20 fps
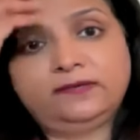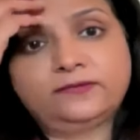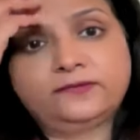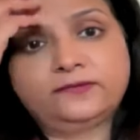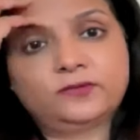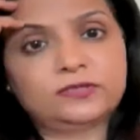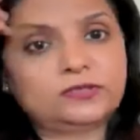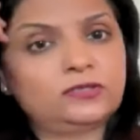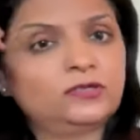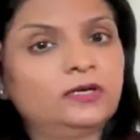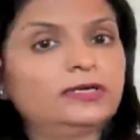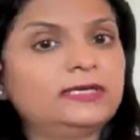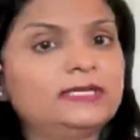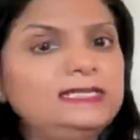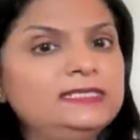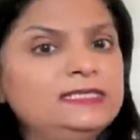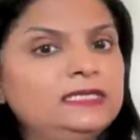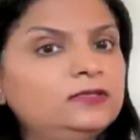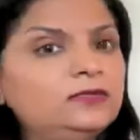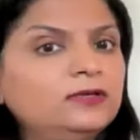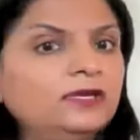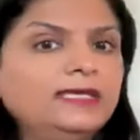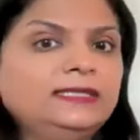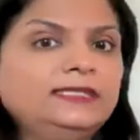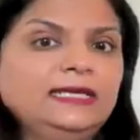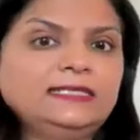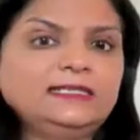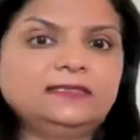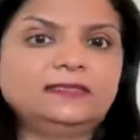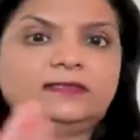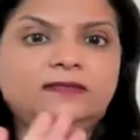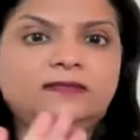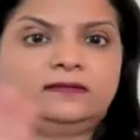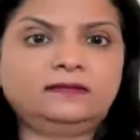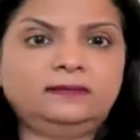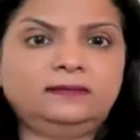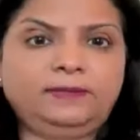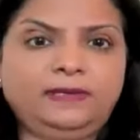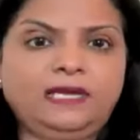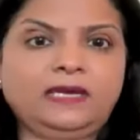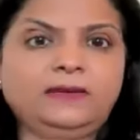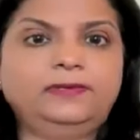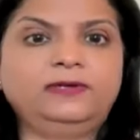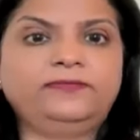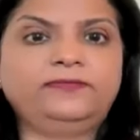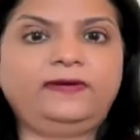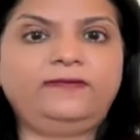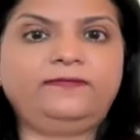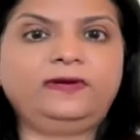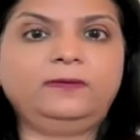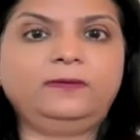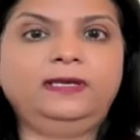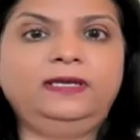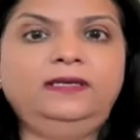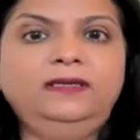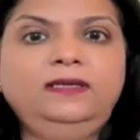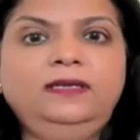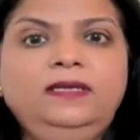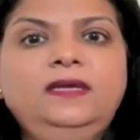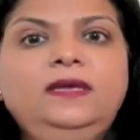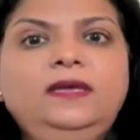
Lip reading: Of course, not easy to get. That's applicable for everyone.